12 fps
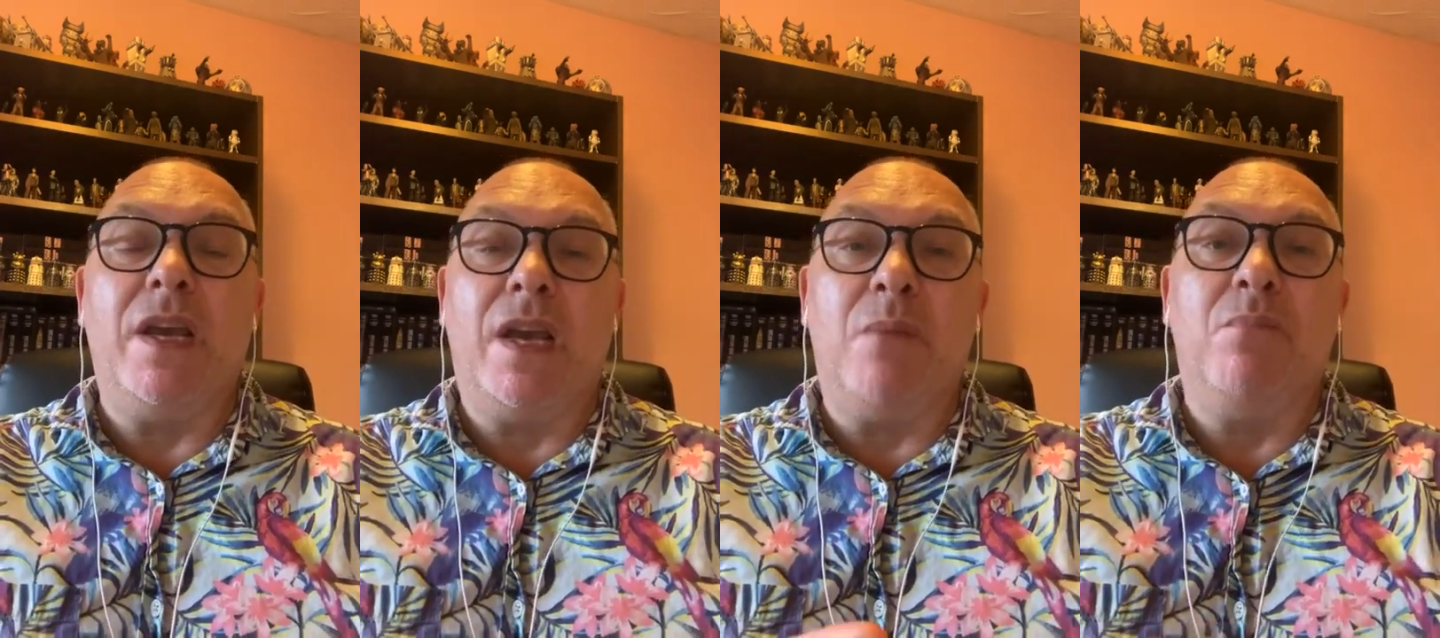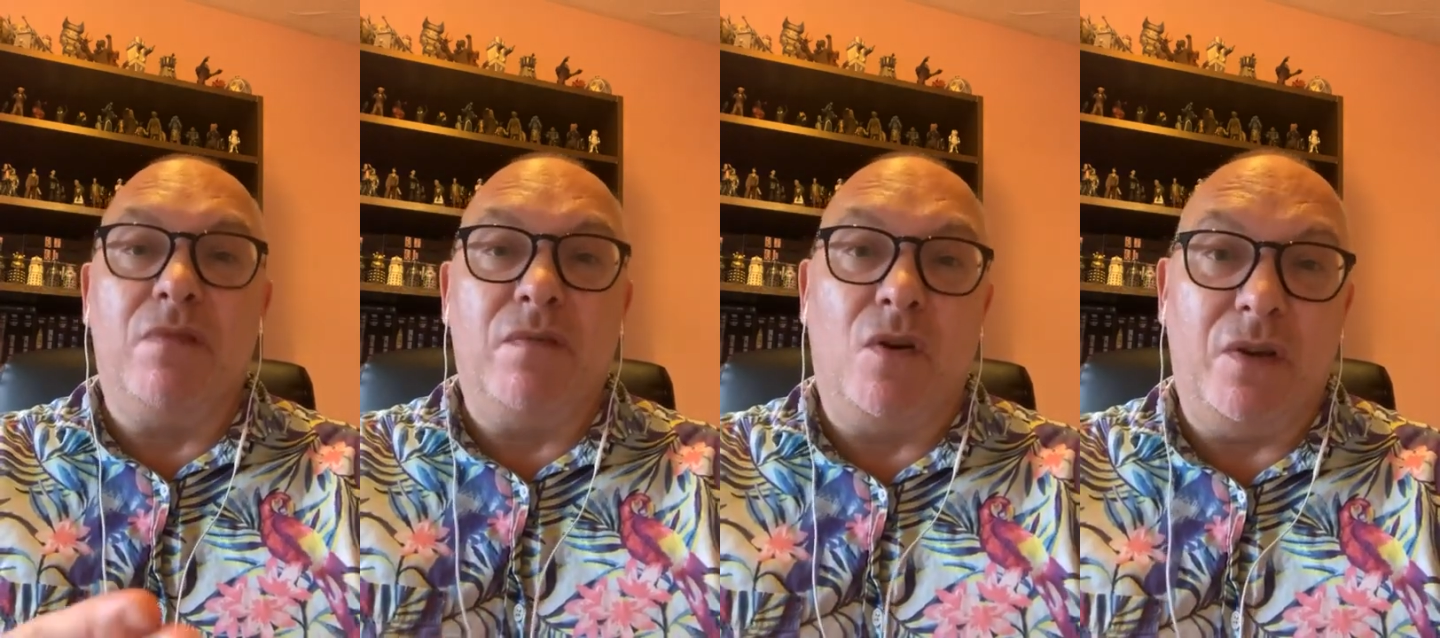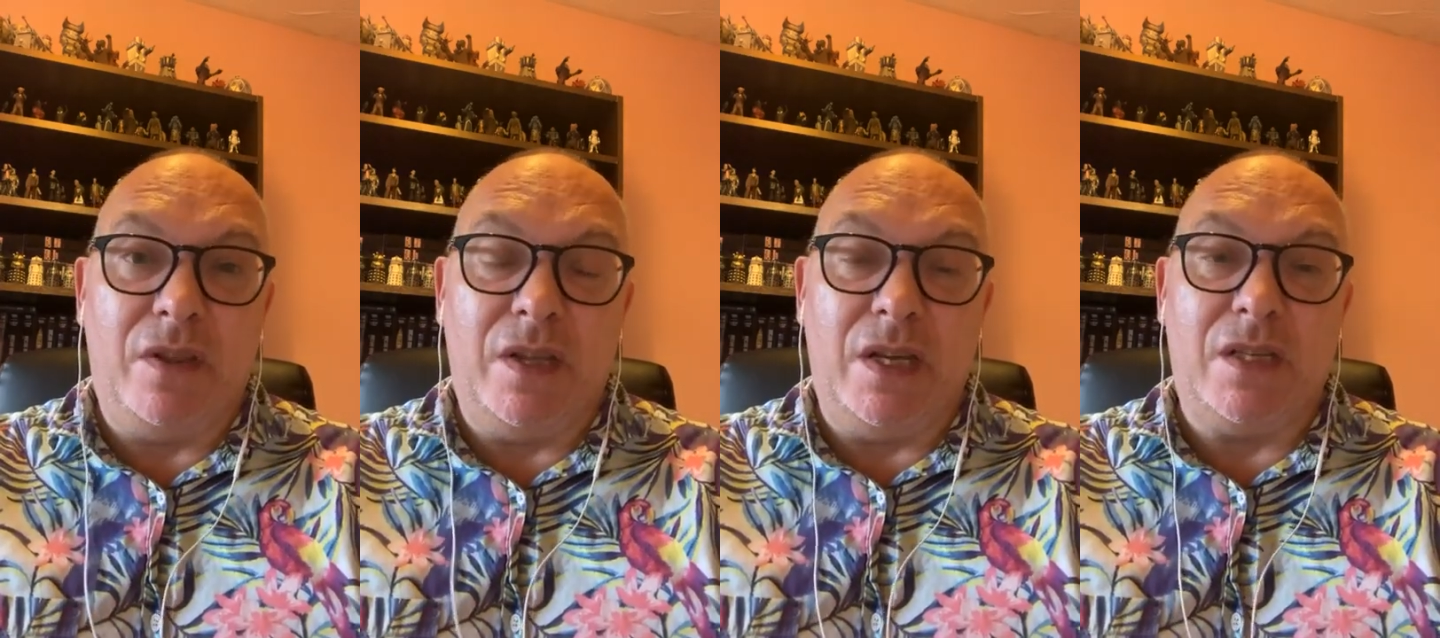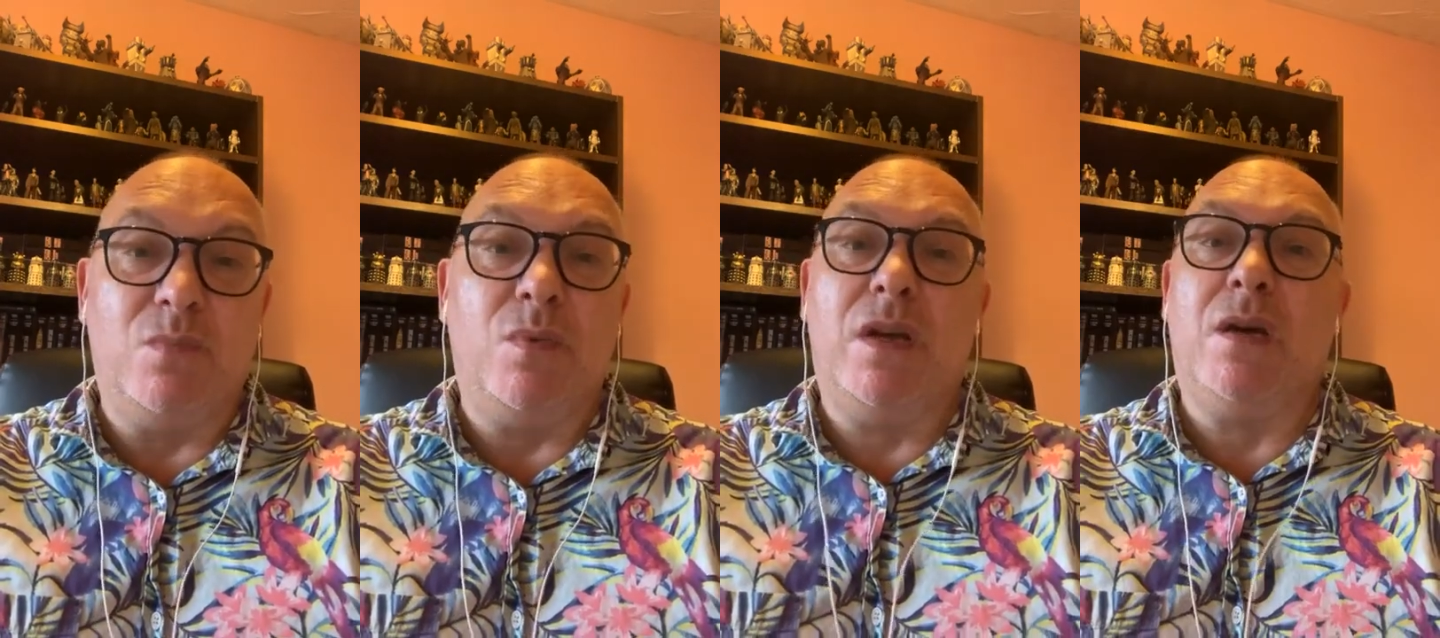we can provide
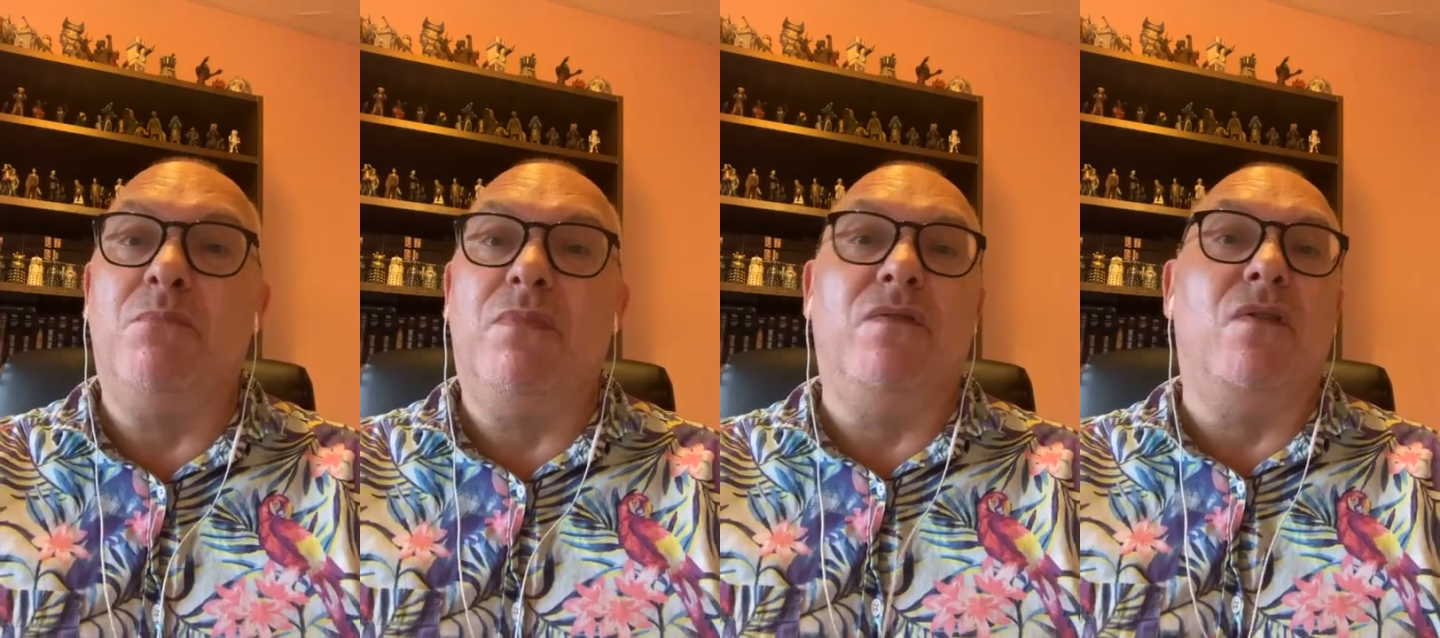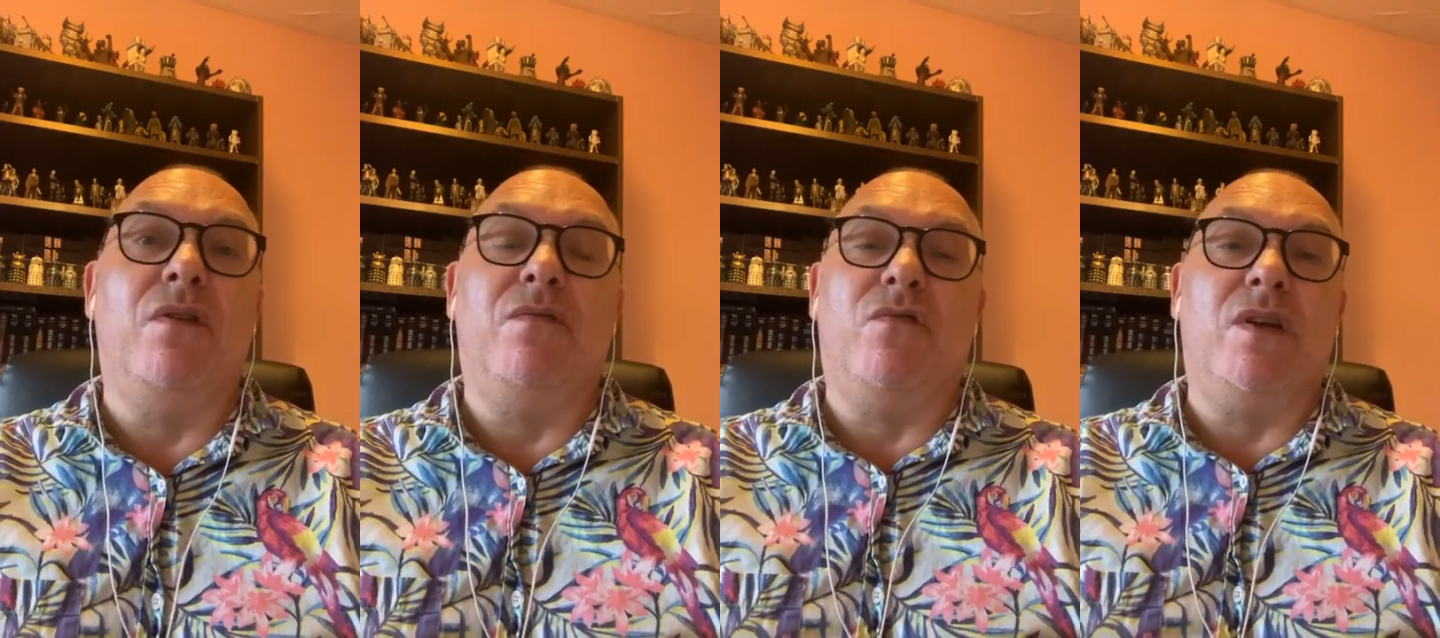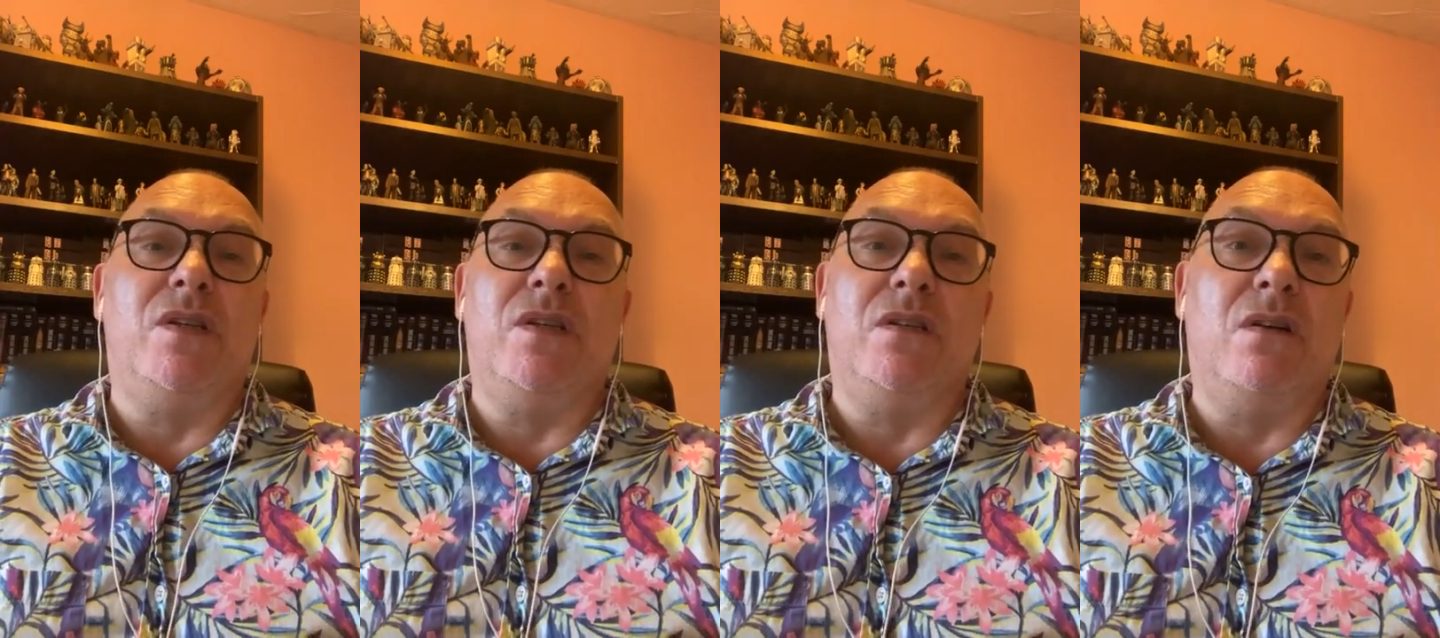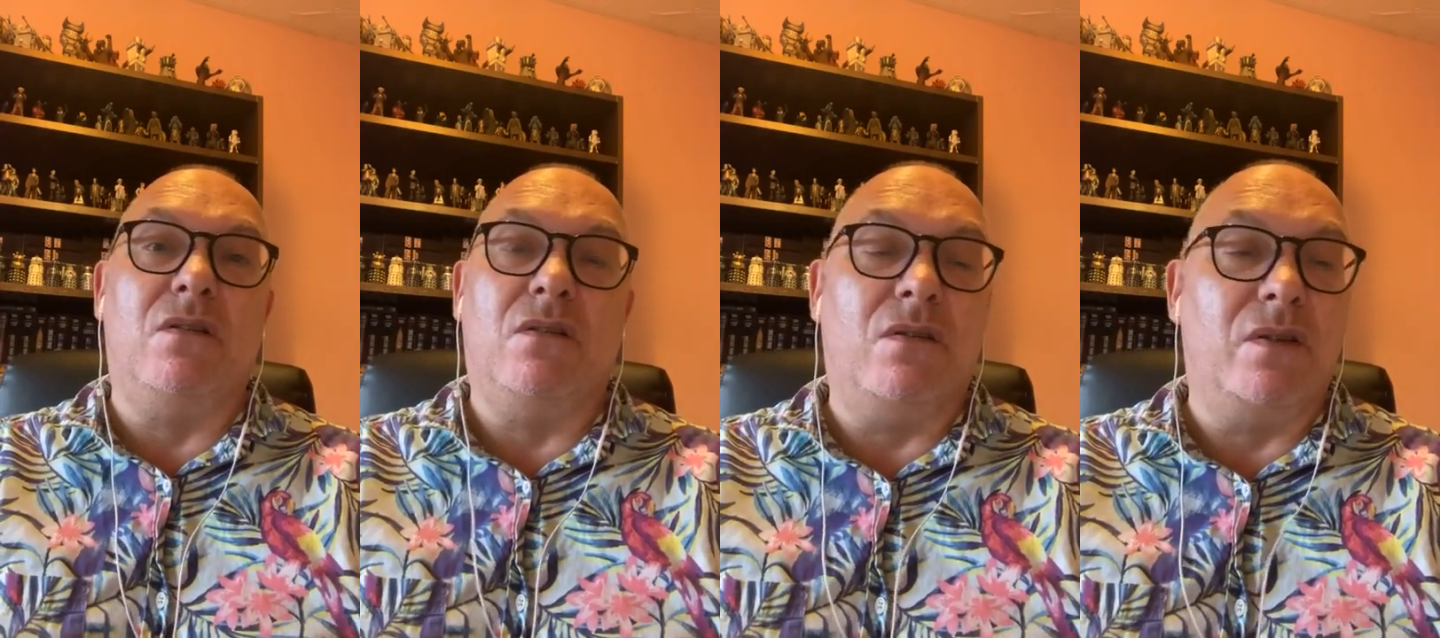this, we can provide, for
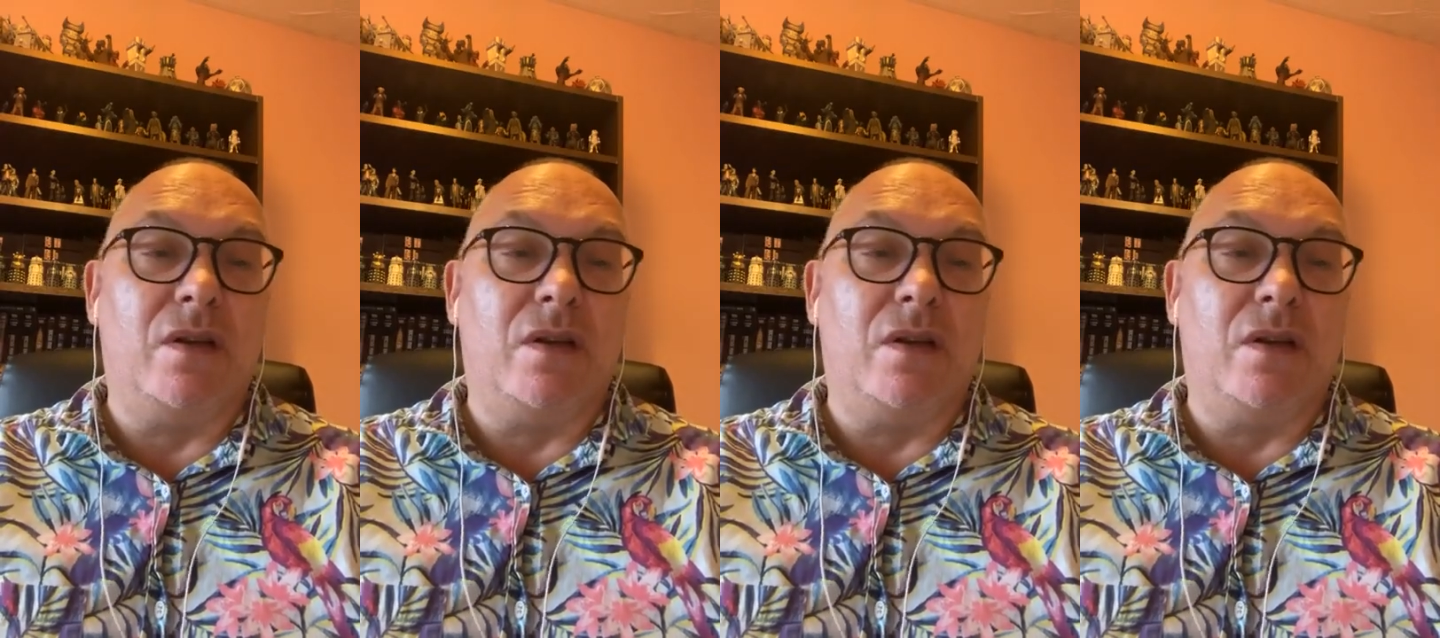instance,